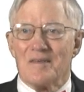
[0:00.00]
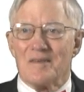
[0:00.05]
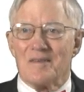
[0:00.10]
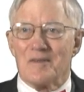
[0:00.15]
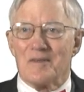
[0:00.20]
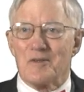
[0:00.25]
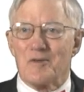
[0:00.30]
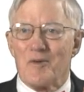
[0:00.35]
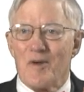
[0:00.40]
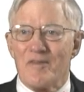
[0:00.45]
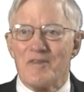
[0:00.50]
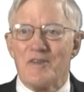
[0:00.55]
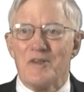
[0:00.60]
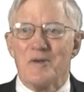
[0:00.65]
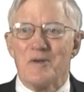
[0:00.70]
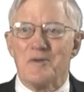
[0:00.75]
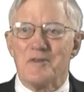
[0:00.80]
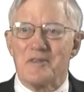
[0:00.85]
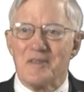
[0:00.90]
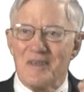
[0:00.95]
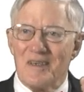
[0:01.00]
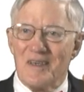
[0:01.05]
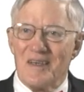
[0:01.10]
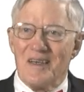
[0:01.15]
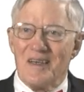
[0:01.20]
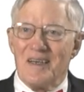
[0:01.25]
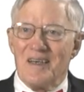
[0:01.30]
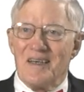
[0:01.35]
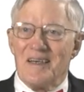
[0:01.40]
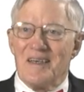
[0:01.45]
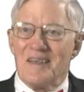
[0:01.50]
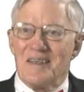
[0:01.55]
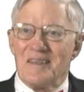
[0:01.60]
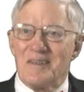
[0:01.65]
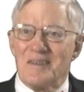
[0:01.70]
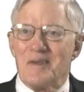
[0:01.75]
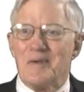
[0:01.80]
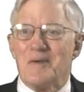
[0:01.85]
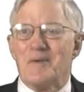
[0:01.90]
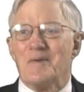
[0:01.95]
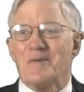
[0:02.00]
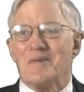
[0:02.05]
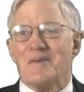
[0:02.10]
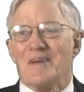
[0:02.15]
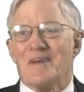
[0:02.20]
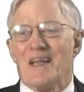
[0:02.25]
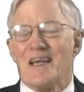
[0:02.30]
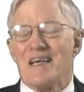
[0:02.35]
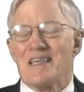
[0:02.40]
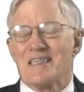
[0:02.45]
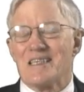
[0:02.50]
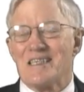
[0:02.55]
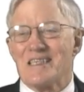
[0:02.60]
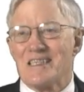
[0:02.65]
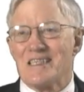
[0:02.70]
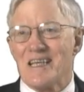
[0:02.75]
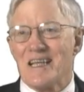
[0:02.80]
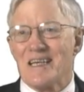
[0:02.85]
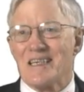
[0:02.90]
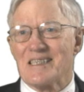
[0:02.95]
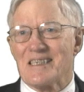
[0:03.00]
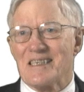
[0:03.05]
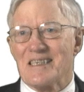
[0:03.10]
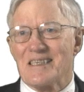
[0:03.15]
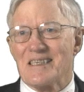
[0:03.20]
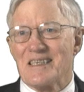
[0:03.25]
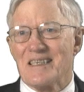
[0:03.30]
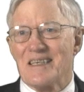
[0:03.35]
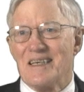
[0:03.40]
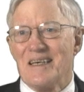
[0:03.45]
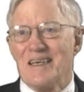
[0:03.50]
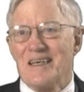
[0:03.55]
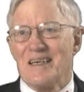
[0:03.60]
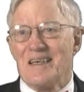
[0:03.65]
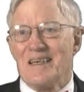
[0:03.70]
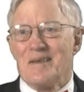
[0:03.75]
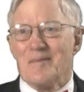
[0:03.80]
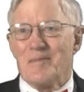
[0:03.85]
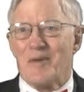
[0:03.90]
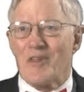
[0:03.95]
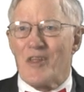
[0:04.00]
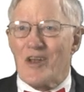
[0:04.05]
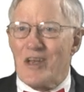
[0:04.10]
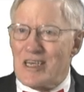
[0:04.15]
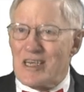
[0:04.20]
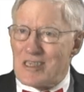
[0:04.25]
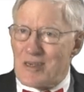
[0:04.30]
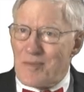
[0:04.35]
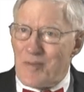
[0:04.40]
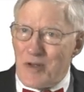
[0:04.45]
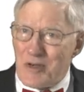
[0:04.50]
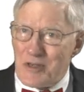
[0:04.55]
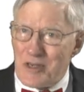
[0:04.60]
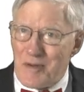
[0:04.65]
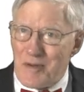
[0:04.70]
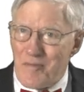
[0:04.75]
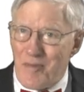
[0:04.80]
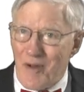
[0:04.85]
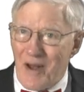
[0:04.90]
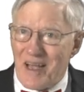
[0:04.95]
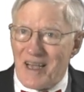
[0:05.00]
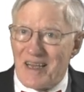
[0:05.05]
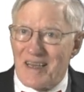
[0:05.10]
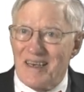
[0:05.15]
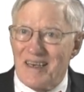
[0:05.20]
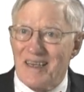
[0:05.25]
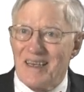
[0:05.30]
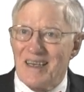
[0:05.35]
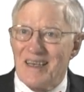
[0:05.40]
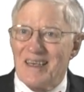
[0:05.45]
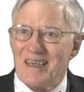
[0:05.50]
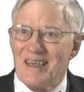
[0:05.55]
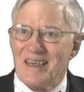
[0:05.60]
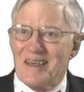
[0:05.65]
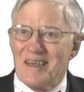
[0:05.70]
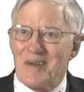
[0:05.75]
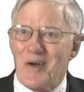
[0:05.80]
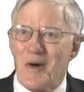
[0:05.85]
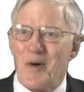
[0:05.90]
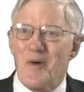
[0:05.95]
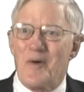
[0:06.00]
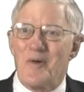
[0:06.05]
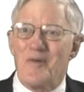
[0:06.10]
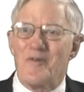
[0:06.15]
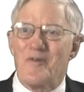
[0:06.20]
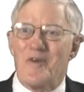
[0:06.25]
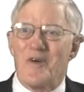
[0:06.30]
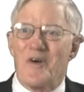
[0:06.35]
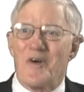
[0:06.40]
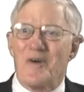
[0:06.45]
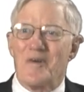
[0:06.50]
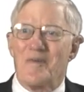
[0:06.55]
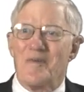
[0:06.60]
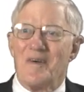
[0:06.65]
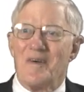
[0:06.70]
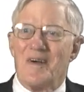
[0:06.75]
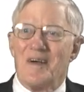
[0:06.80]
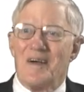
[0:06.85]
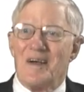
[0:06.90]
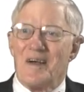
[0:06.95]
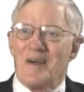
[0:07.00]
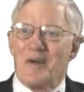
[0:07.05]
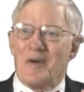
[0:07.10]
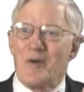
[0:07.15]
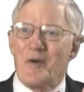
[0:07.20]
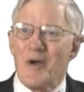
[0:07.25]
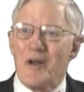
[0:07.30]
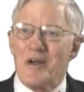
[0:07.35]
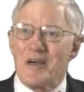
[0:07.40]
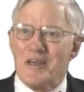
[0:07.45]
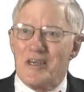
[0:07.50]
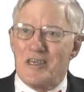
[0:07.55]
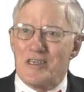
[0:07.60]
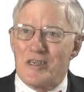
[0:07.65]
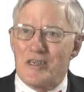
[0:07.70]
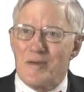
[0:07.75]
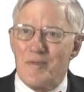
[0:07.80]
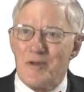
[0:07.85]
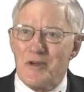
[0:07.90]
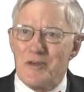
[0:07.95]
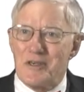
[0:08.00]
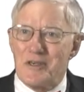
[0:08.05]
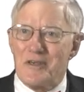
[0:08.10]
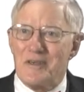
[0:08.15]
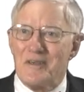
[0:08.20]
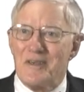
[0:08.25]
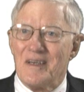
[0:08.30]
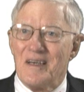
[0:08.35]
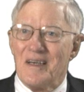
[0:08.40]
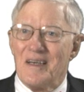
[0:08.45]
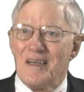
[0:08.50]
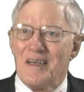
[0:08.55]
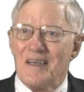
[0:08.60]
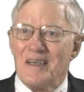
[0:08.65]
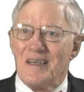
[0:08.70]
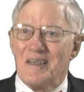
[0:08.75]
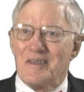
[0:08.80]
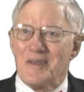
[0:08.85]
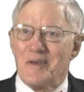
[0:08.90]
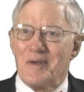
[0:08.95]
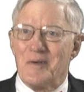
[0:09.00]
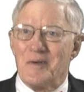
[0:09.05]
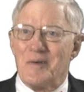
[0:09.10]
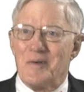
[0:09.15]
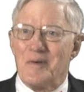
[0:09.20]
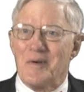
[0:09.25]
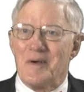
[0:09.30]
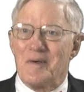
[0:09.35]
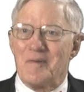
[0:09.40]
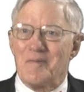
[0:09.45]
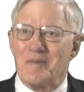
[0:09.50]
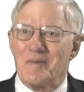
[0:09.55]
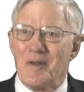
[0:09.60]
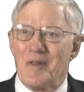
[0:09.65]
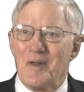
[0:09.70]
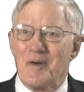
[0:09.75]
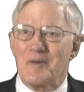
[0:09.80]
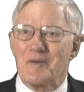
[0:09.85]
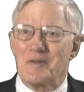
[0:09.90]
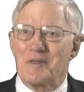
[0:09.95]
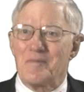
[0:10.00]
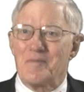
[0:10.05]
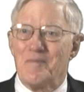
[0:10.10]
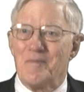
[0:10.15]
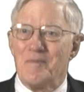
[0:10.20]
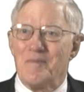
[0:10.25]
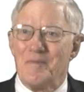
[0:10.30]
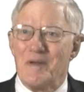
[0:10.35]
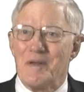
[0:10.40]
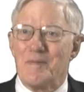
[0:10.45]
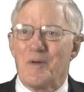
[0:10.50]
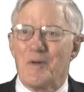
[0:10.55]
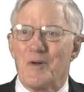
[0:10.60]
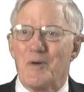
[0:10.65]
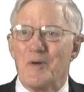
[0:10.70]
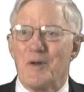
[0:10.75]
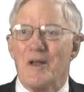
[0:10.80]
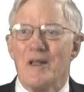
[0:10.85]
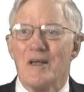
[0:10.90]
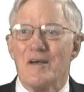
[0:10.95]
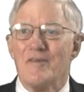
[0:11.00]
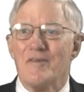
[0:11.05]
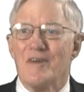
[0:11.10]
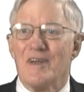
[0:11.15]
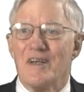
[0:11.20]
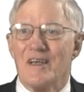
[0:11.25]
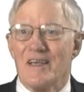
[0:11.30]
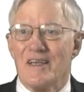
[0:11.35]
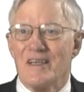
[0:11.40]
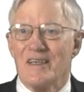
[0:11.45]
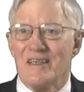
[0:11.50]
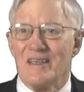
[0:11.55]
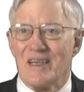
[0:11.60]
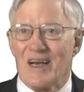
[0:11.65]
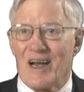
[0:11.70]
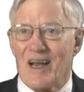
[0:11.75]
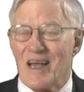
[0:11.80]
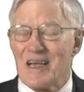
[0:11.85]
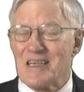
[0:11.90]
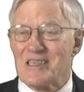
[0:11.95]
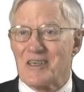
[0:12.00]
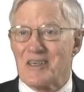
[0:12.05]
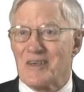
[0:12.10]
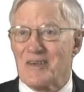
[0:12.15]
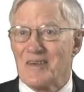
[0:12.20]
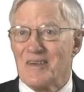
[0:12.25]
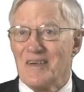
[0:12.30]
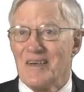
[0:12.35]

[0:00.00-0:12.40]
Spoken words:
revenues to Alaskan citizens. But the distribution plan called for greater distribution to those people who lived in Alaska